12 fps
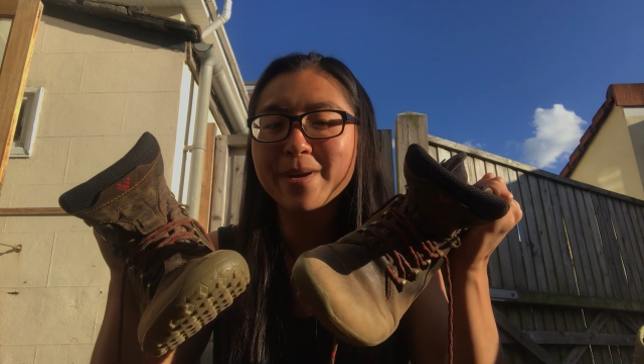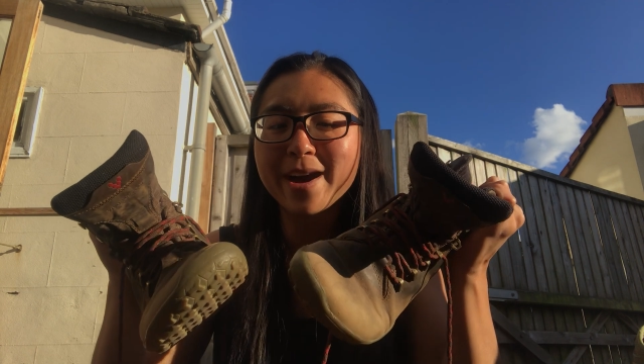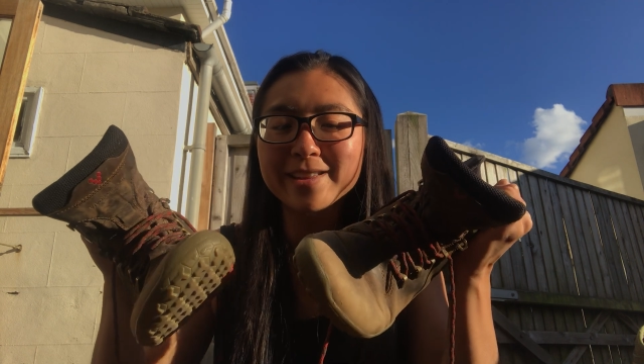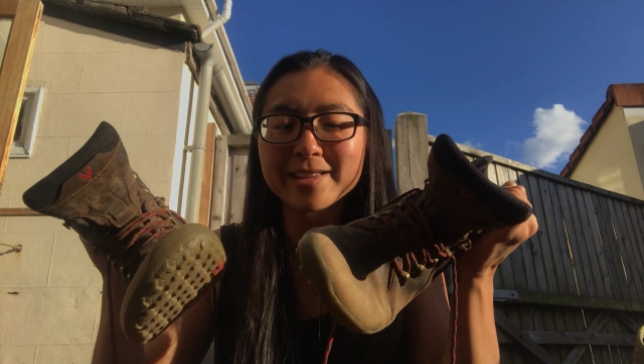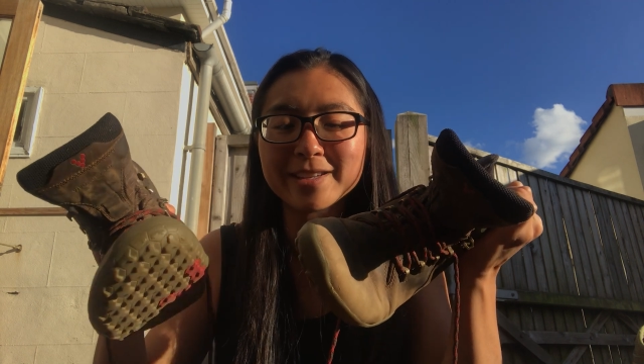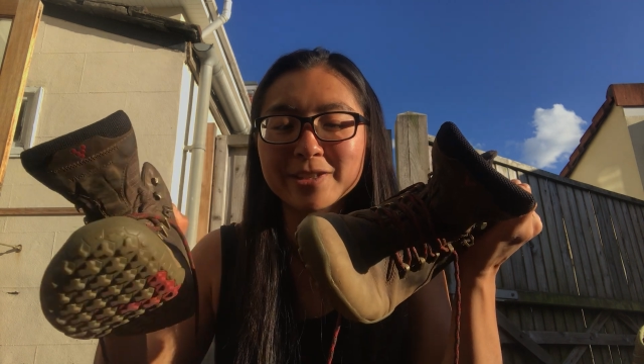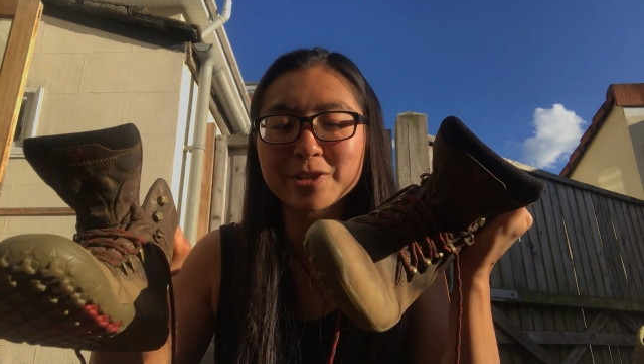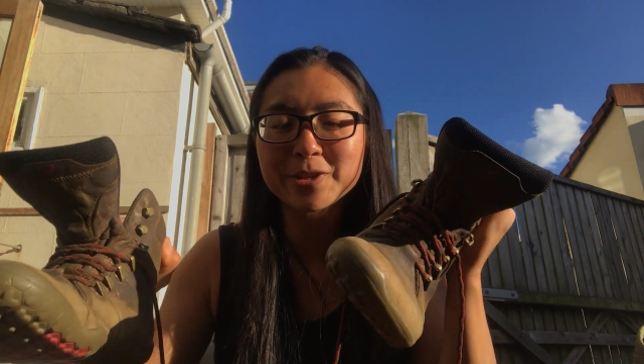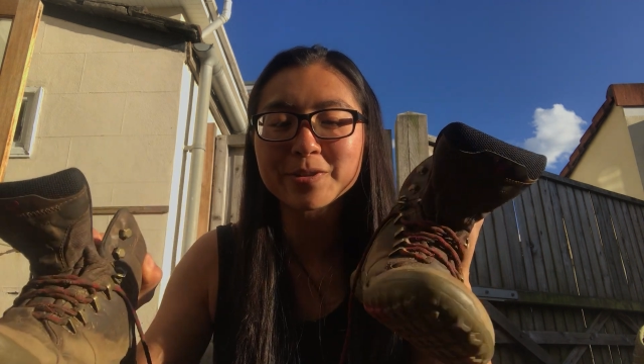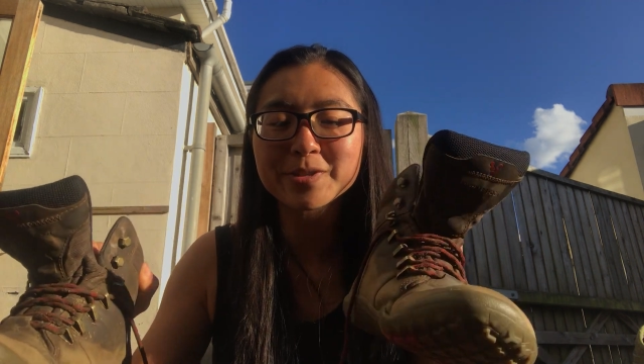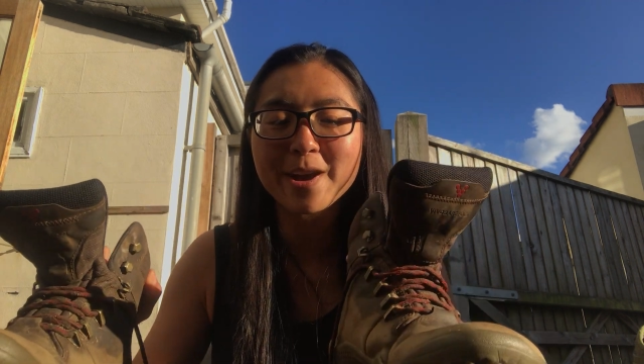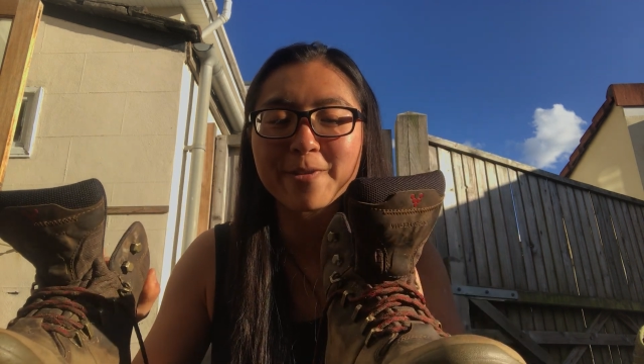buy these
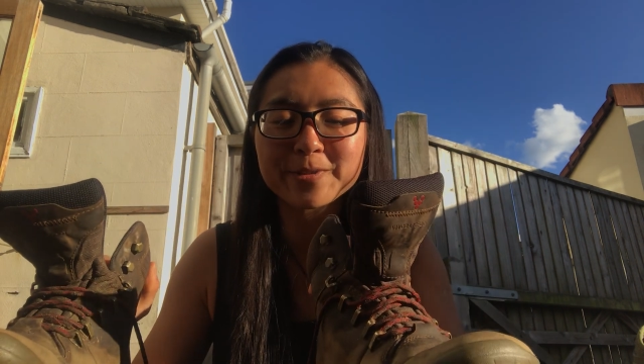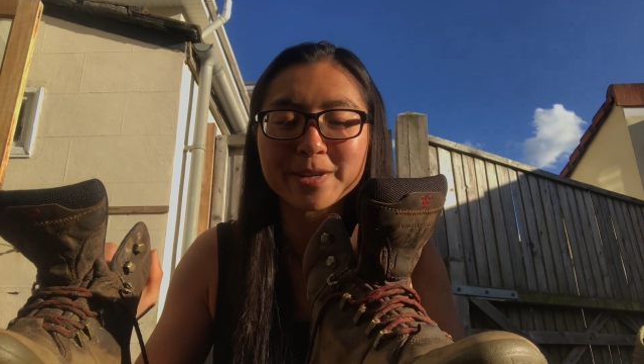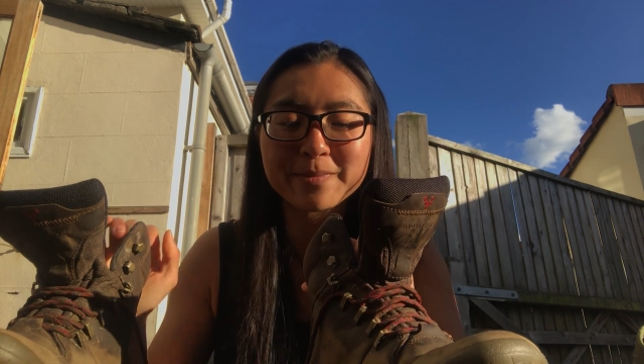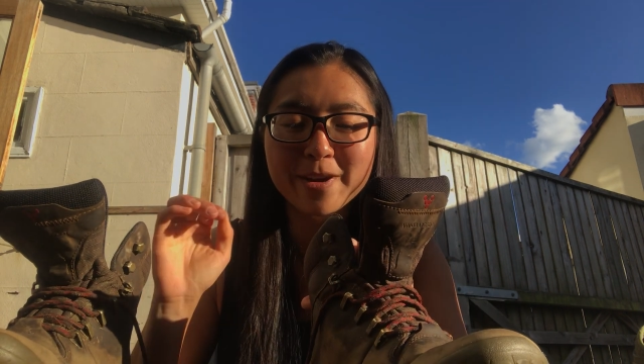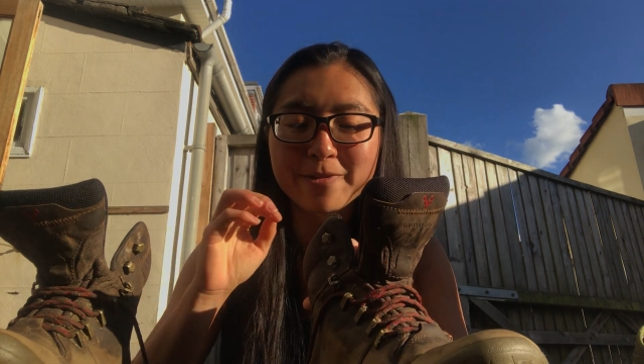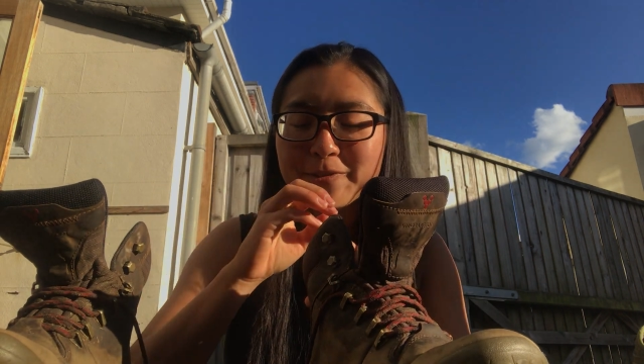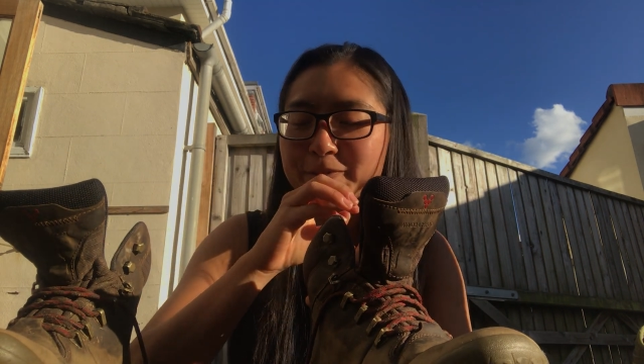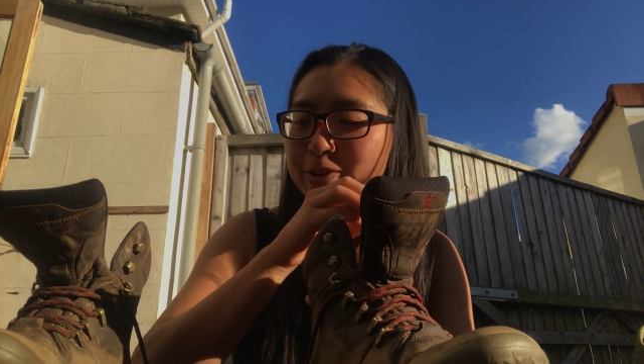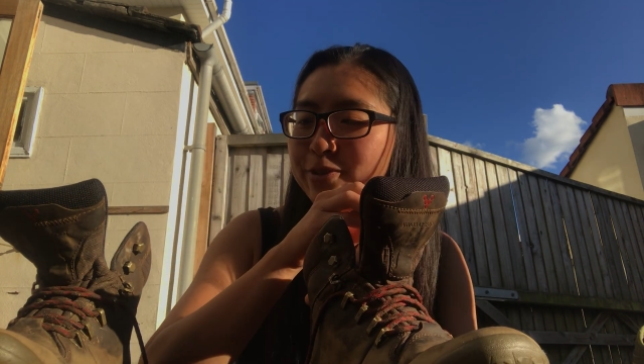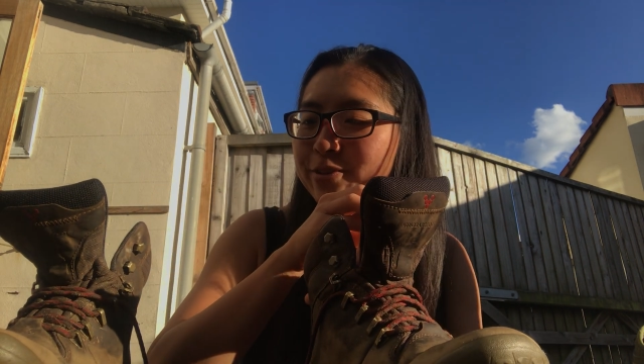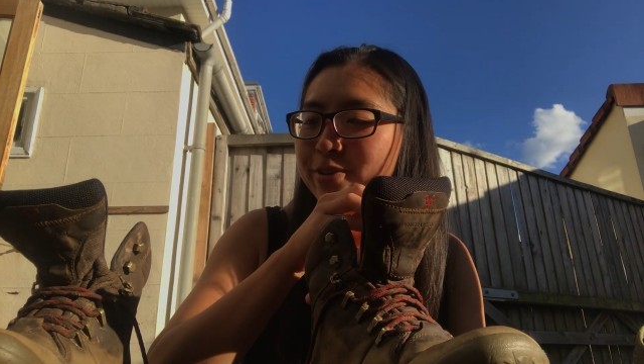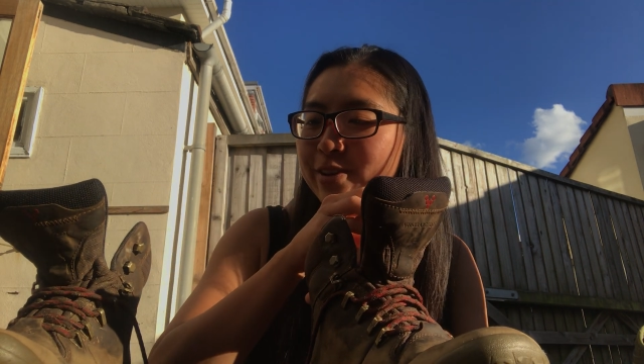shoes after my review,